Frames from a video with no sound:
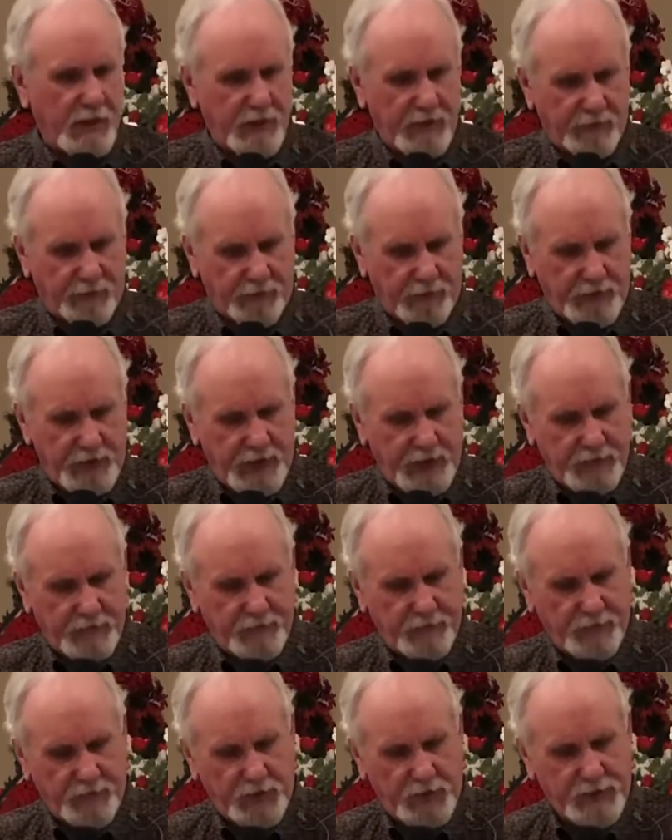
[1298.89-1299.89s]
for
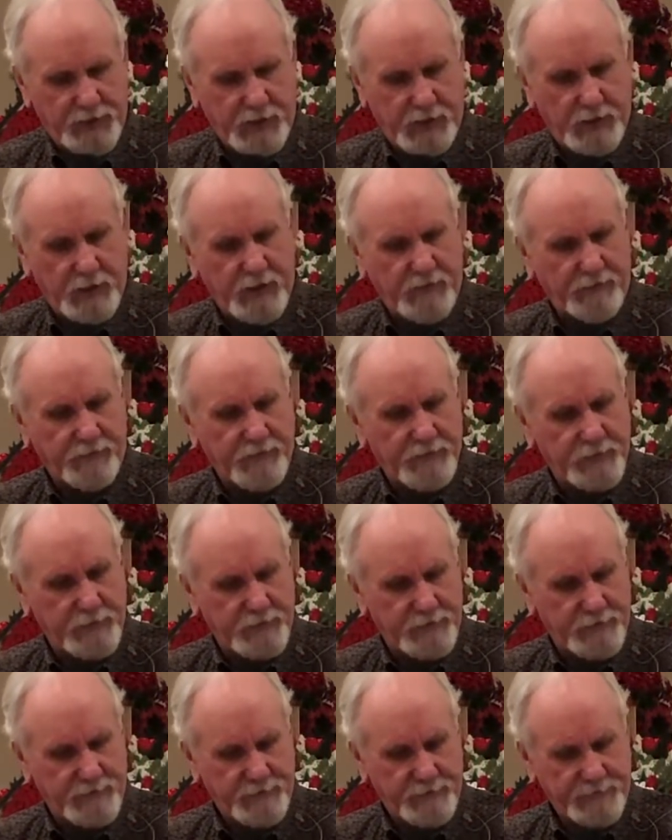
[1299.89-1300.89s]
him. You see the
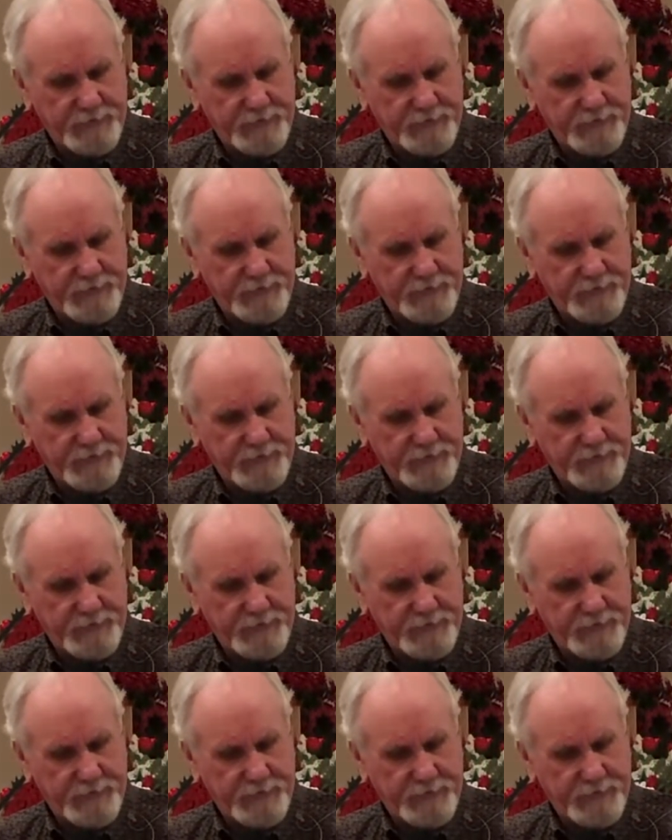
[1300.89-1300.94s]
difference.